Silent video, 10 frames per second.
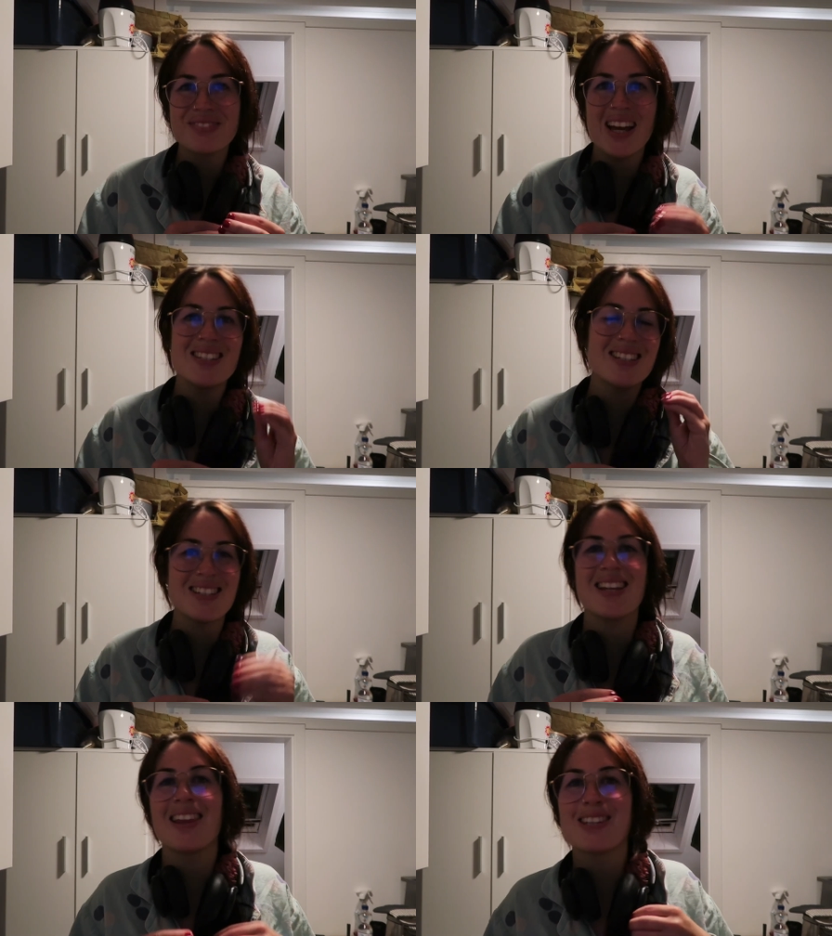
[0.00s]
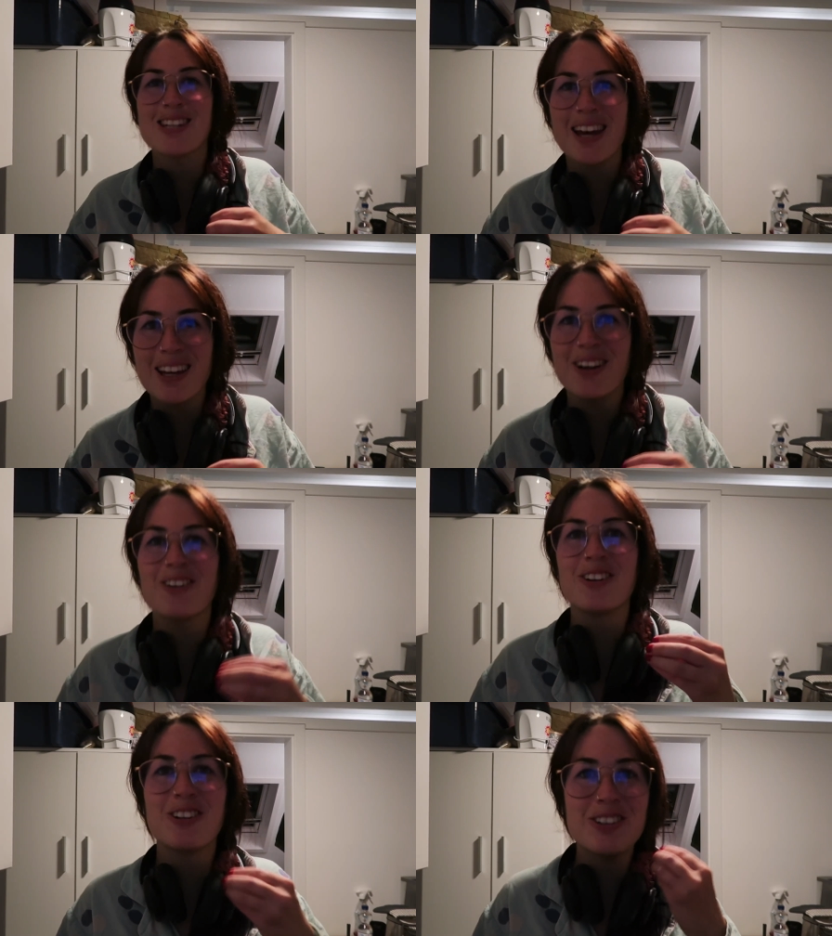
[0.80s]
just need to start the day
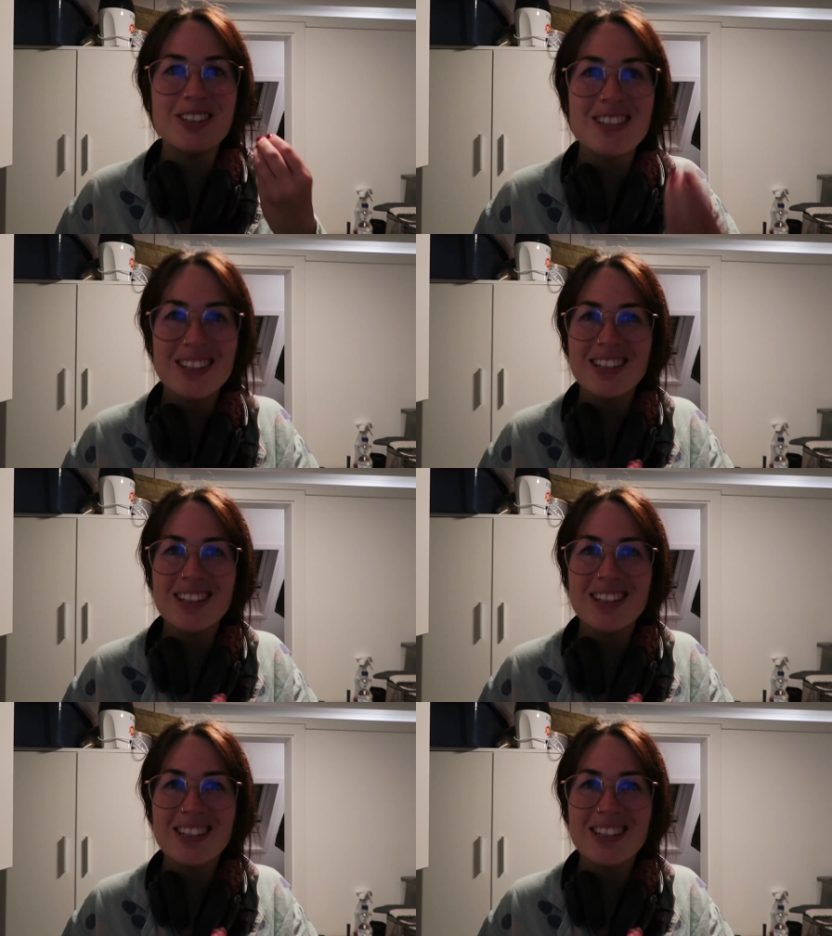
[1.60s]
on a good